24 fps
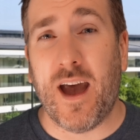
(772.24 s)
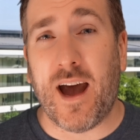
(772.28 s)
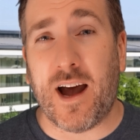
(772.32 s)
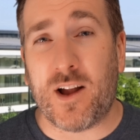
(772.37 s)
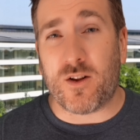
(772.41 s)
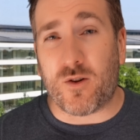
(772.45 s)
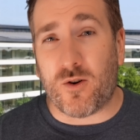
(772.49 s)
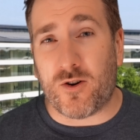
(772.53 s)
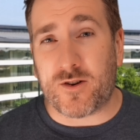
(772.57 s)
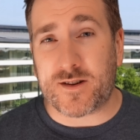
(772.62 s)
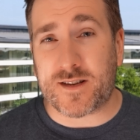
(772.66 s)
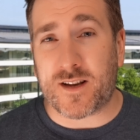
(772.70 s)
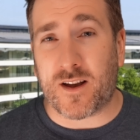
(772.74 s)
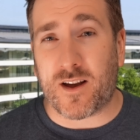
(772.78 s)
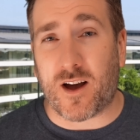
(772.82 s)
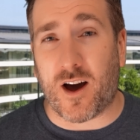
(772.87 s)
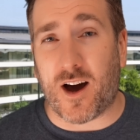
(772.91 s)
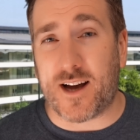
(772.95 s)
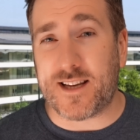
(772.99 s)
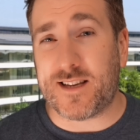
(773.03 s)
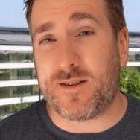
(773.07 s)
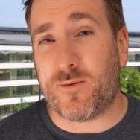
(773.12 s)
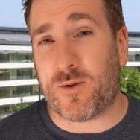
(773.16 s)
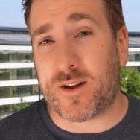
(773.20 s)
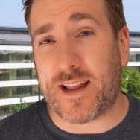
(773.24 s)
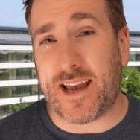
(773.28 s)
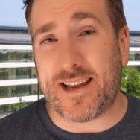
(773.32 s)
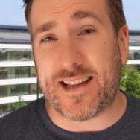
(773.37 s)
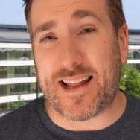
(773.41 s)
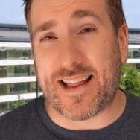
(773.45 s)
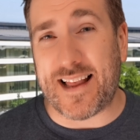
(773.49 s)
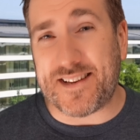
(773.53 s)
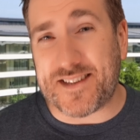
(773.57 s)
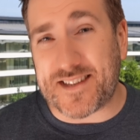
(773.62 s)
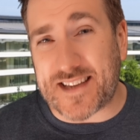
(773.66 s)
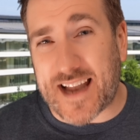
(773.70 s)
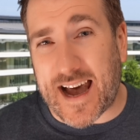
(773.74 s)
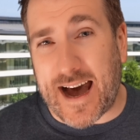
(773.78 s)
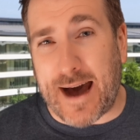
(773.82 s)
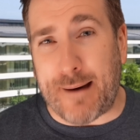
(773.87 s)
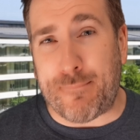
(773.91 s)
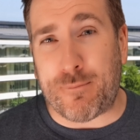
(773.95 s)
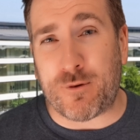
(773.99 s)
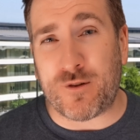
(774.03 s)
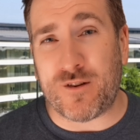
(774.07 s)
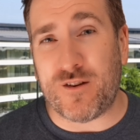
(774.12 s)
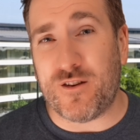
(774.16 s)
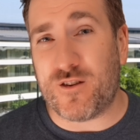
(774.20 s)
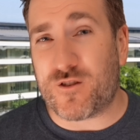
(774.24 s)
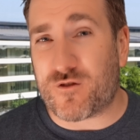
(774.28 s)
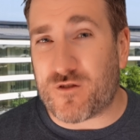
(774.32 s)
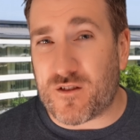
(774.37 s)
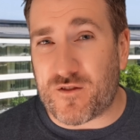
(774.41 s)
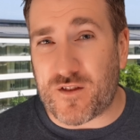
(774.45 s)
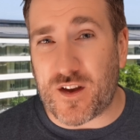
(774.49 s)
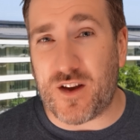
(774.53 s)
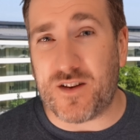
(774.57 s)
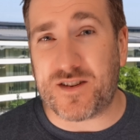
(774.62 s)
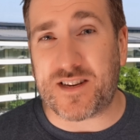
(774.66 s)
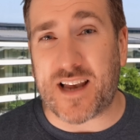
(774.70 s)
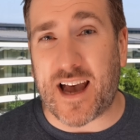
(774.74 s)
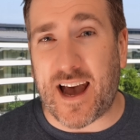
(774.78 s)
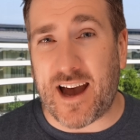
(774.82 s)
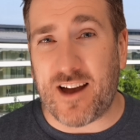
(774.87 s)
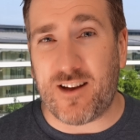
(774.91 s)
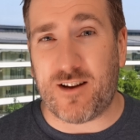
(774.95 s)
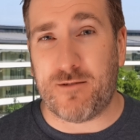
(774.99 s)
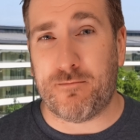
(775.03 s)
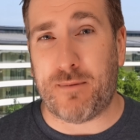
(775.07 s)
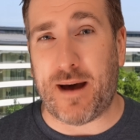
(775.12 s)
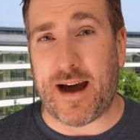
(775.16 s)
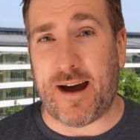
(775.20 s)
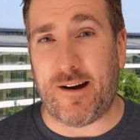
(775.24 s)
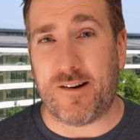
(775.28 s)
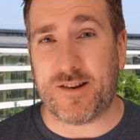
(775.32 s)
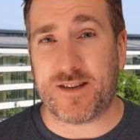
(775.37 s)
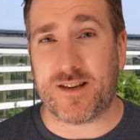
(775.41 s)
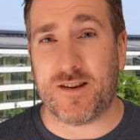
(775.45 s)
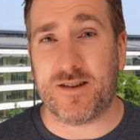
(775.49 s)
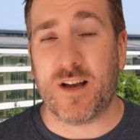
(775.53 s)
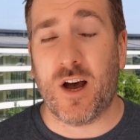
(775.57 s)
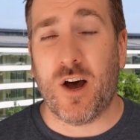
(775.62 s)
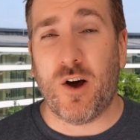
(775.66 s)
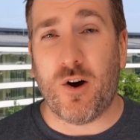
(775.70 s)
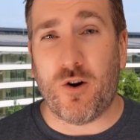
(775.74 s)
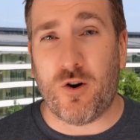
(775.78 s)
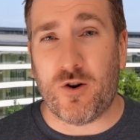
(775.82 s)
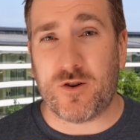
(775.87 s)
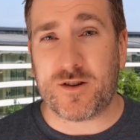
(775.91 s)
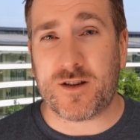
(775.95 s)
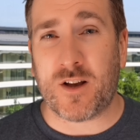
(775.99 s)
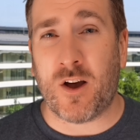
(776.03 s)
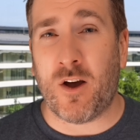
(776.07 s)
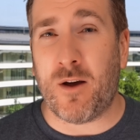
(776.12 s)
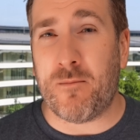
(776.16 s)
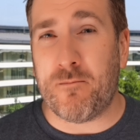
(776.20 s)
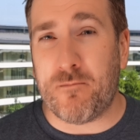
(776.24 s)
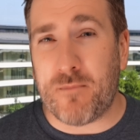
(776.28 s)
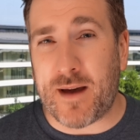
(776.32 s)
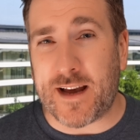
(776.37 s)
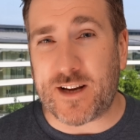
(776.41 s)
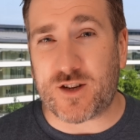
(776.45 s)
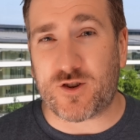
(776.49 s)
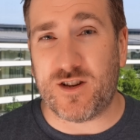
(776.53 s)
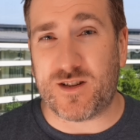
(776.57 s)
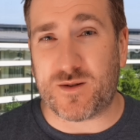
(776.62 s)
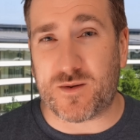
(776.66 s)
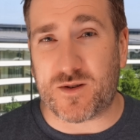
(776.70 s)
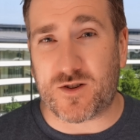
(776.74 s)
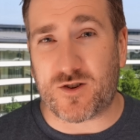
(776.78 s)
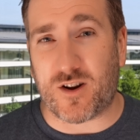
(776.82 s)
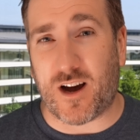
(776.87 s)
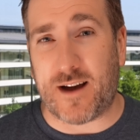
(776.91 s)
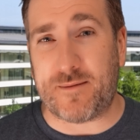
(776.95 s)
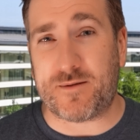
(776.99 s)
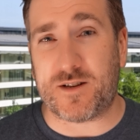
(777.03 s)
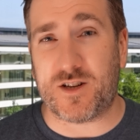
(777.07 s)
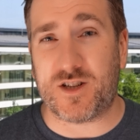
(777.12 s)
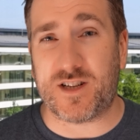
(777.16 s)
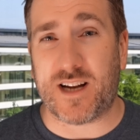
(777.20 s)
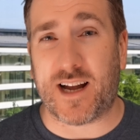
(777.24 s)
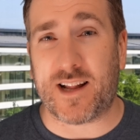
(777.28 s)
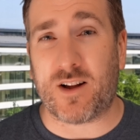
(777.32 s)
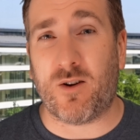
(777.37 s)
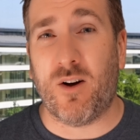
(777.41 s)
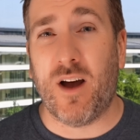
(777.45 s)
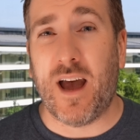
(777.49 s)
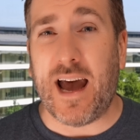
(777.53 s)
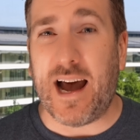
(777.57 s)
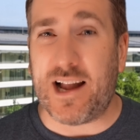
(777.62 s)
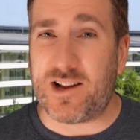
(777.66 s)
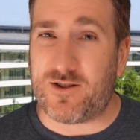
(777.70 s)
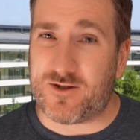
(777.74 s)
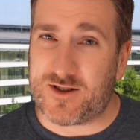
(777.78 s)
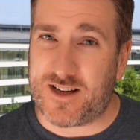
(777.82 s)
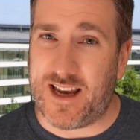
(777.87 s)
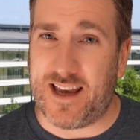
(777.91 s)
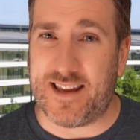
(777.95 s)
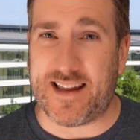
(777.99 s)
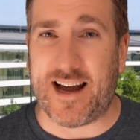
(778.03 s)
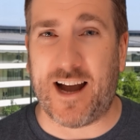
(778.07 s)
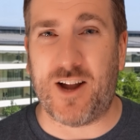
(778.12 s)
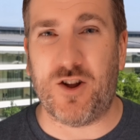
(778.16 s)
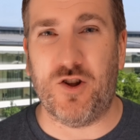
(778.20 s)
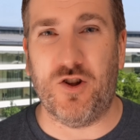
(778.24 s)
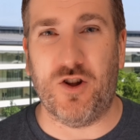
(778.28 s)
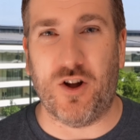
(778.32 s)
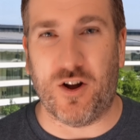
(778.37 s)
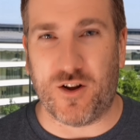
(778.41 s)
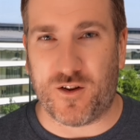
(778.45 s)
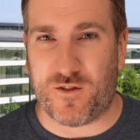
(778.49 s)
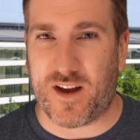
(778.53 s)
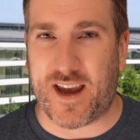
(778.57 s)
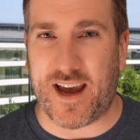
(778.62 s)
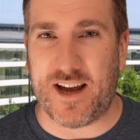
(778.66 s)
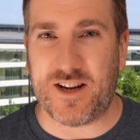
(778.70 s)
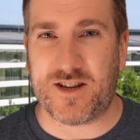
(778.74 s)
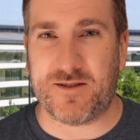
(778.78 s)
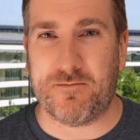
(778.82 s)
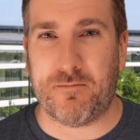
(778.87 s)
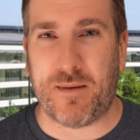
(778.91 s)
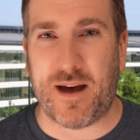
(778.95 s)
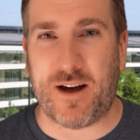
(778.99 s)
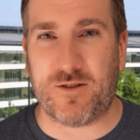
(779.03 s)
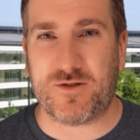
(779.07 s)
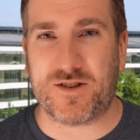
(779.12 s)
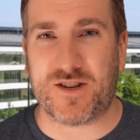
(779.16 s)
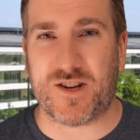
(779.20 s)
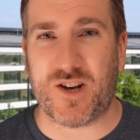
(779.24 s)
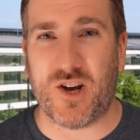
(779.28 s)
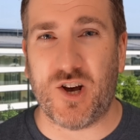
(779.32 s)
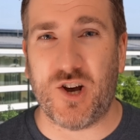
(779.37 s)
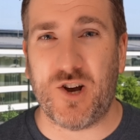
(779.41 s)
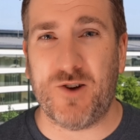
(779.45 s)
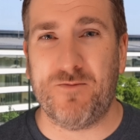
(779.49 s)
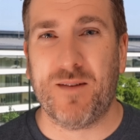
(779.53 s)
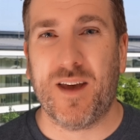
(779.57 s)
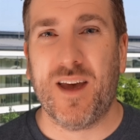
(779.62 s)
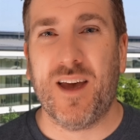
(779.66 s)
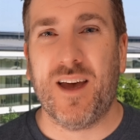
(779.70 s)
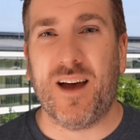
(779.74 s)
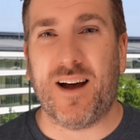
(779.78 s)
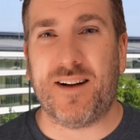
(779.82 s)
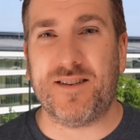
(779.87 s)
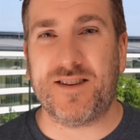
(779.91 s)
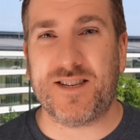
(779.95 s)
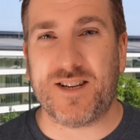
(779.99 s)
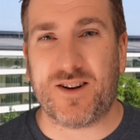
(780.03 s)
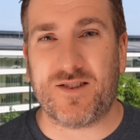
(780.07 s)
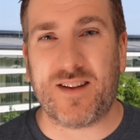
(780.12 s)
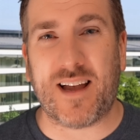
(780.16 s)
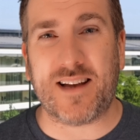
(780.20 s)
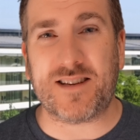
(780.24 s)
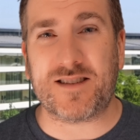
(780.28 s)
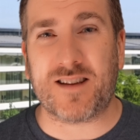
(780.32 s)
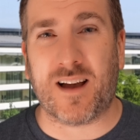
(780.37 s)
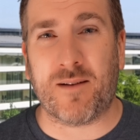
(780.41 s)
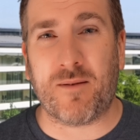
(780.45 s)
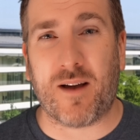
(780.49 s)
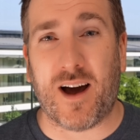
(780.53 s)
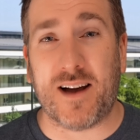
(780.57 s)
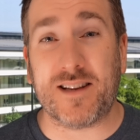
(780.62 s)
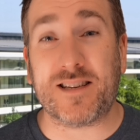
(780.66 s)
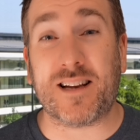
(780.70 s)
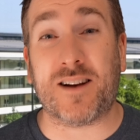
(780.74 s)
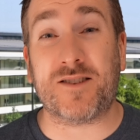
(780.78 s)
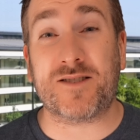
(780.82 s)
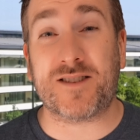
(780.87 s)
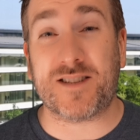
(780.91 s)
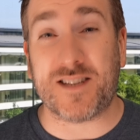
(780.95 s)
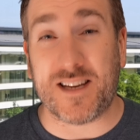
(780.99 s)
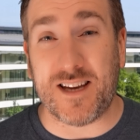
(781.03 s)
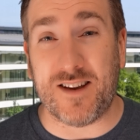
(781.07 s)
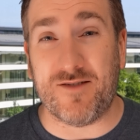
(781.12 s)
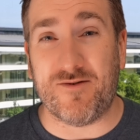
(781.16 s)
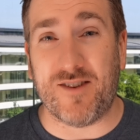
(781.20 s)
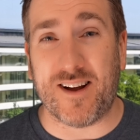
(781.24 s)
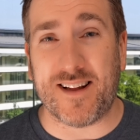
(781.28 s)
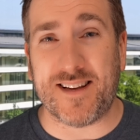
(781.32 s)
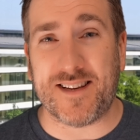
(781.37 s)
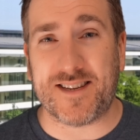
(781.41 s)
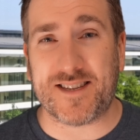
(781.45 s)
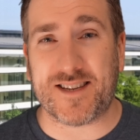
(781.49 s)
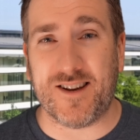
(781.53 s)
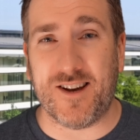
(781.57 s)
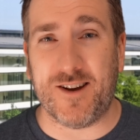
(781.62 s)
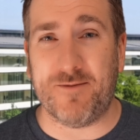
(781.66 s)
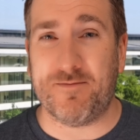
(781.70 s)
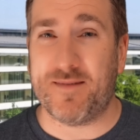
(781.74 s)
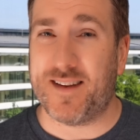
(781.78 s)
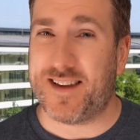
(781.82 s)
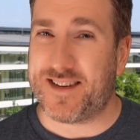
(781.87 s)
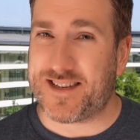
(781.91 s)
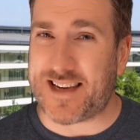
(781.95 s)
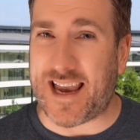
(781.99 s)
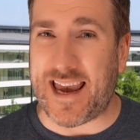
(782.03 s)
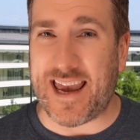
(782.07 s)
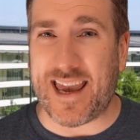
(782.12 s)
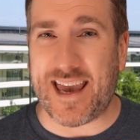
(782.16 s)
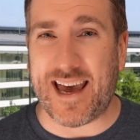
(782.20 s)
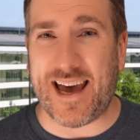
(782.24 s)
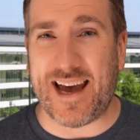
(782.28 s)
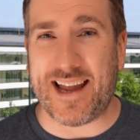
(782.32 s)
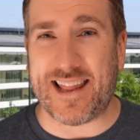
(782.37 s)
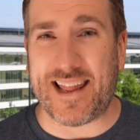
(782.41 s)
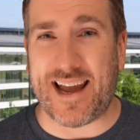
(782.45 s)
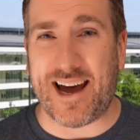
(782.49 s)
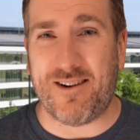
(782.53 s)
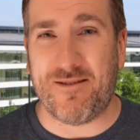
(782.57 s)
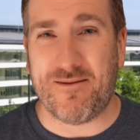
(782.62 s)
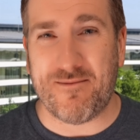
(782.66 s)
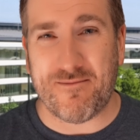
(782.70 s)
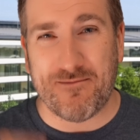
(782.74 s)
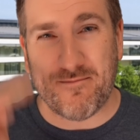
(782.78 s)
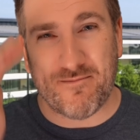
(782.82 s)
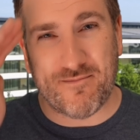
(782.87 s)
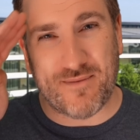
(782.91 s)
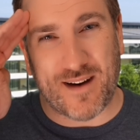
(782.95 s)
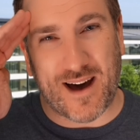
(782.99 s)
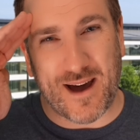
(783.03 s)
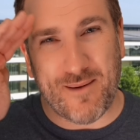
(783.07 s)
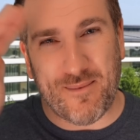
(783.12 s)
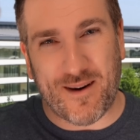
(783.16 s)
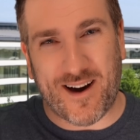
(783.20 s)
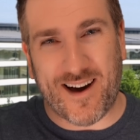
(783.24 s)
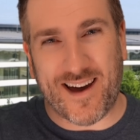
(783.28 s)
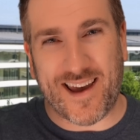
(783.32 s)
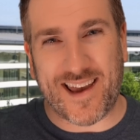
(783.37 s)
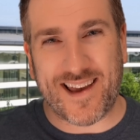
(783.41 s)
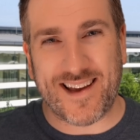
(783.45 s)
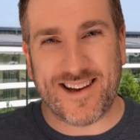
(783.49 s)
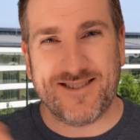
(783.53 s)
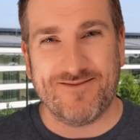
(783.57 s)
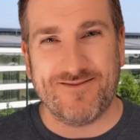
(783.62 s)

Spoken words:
And also, guys, you want to hear the latest Apple news, reviews and comparisons, also make sure you subscribe to this channel and also hit that notification bell too. Until next time, guys, I'll see you really soon. Take care now. Bye bye.